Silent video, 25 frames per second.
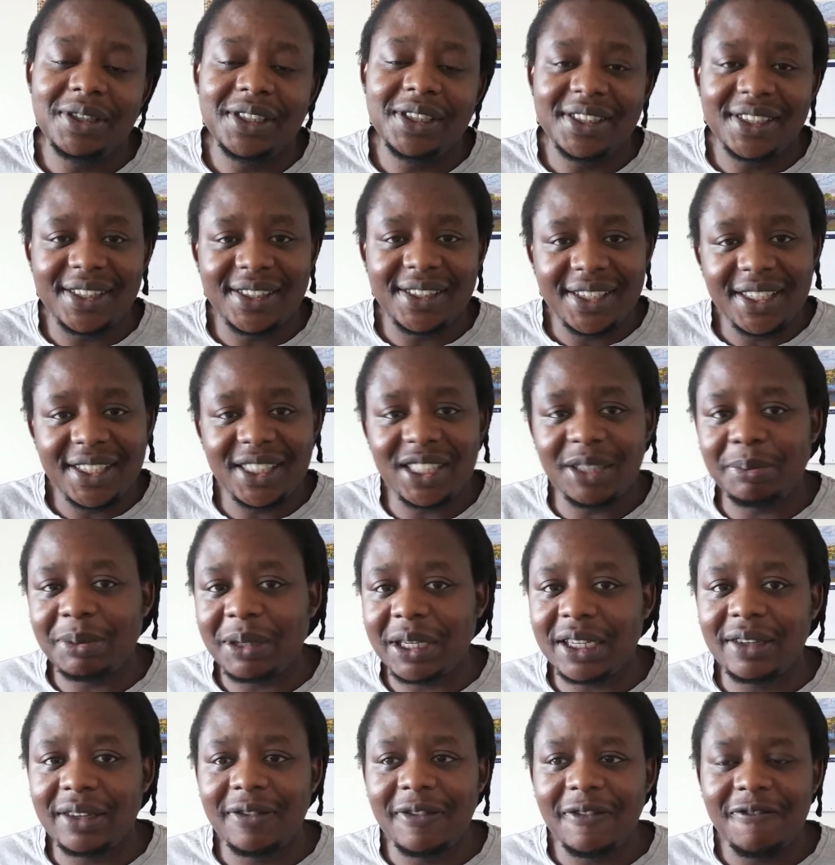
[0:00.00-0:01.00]
he's a center
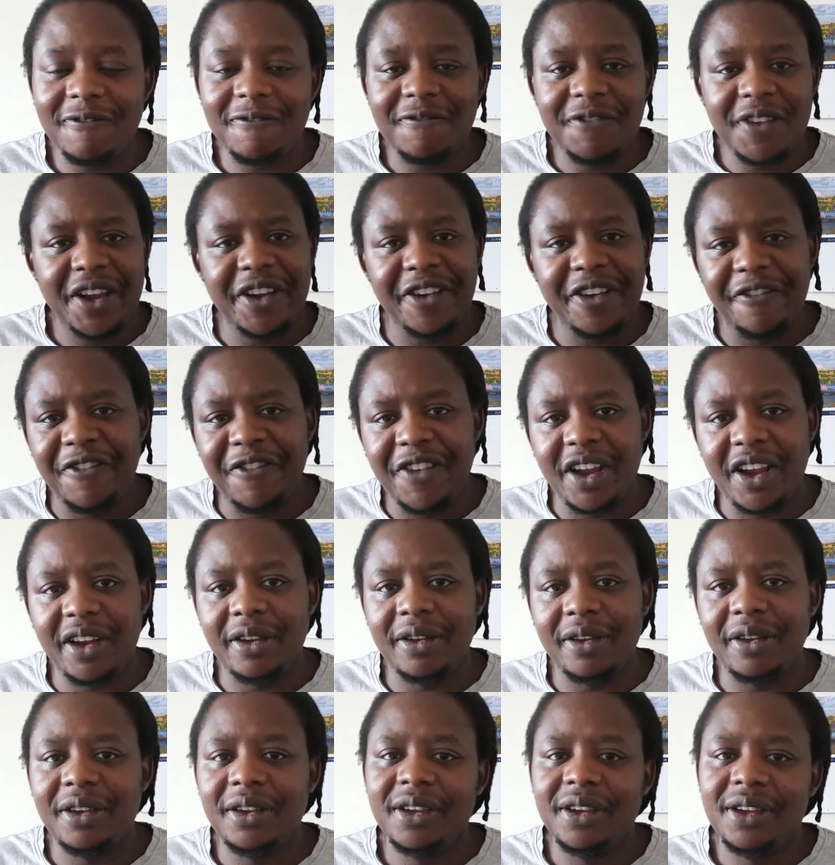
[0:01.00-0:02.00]
back. Very,
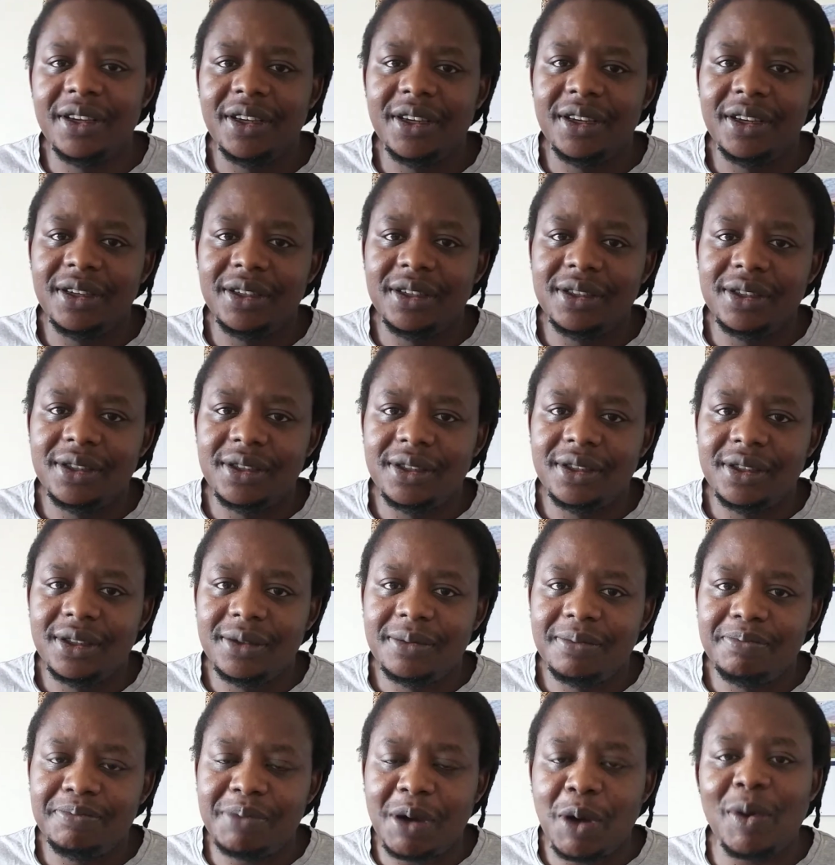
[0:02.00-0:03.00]
very
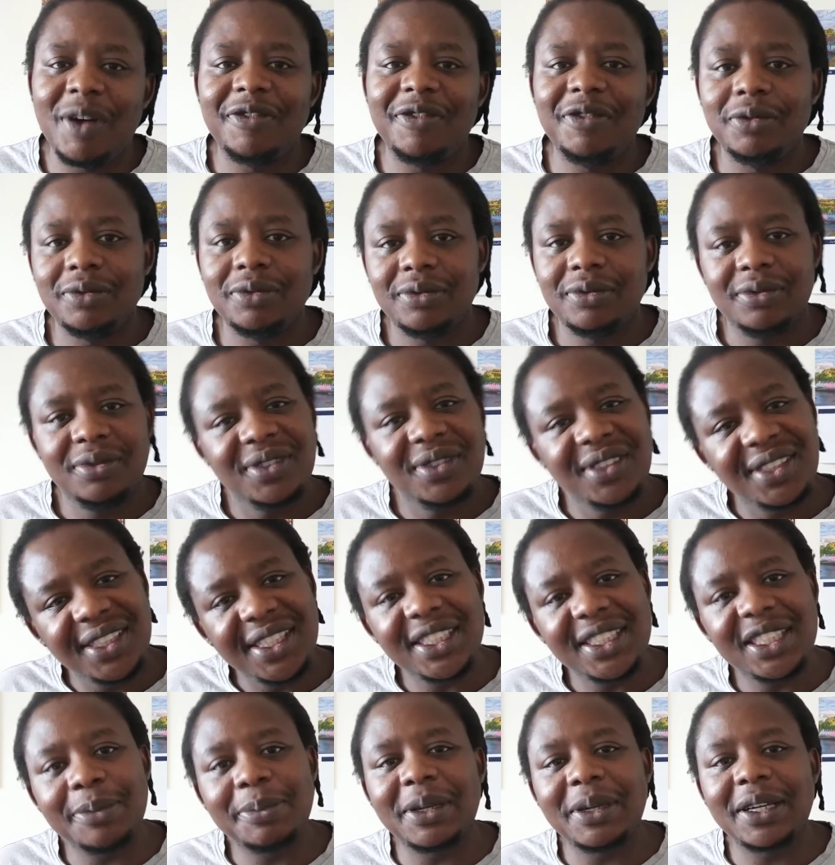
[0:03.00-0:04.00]
powerful
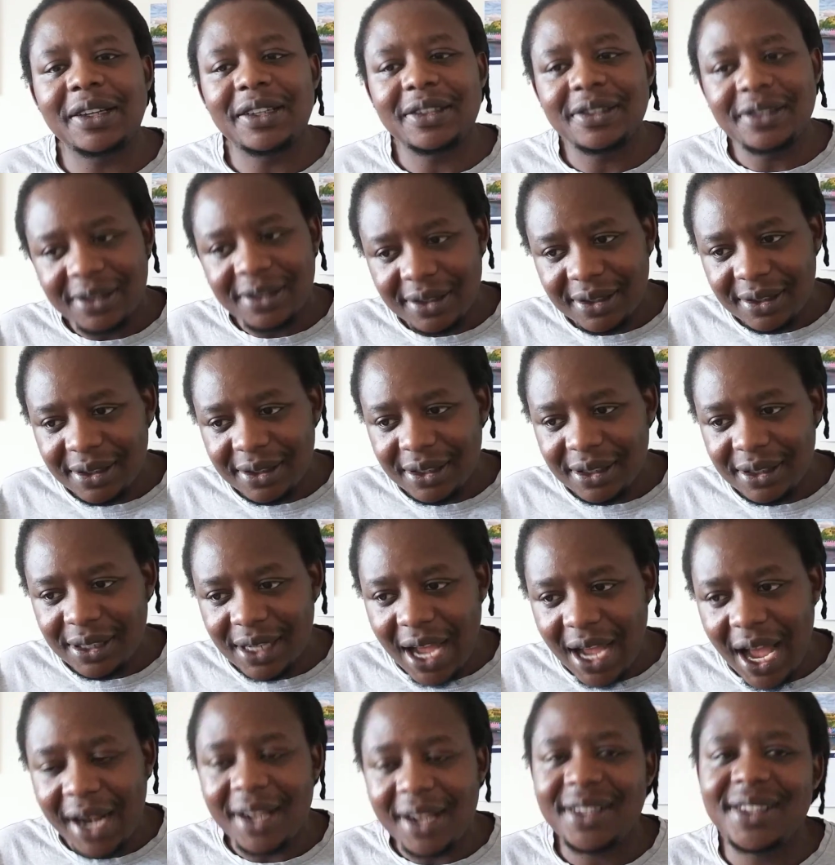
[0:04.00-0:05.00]
center back.
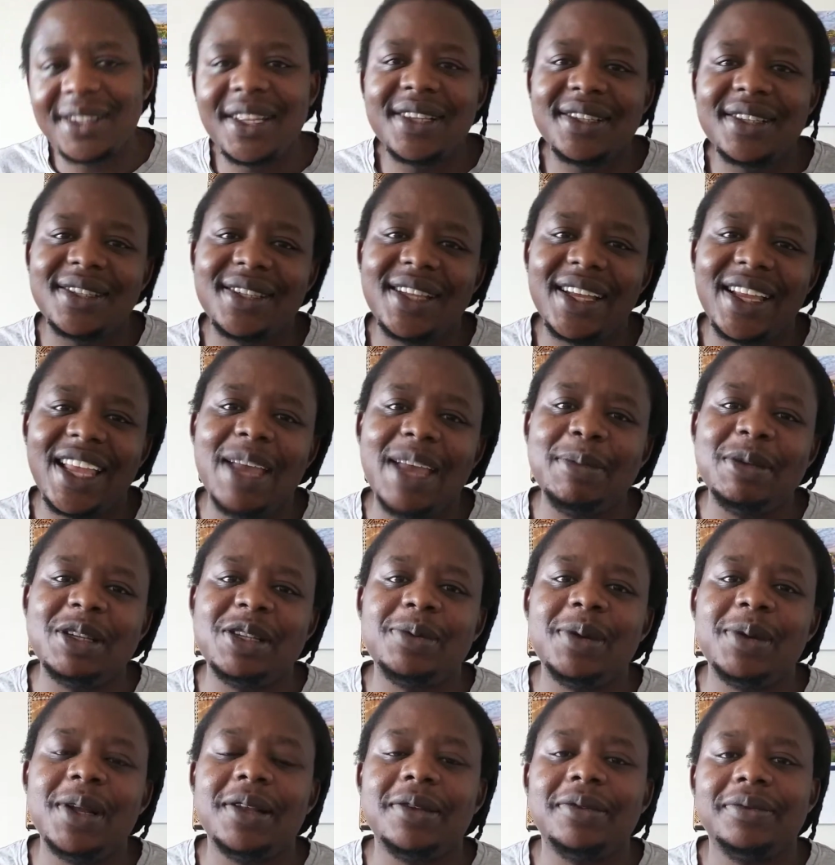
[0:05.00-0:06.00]
Understands the game
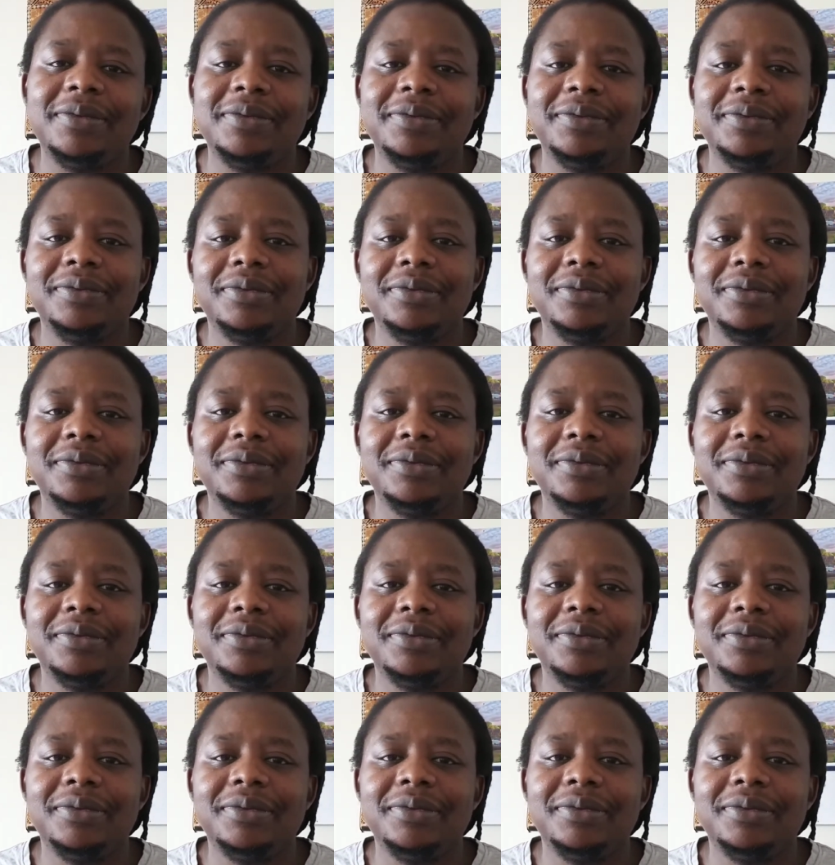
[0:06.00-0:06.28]
as well.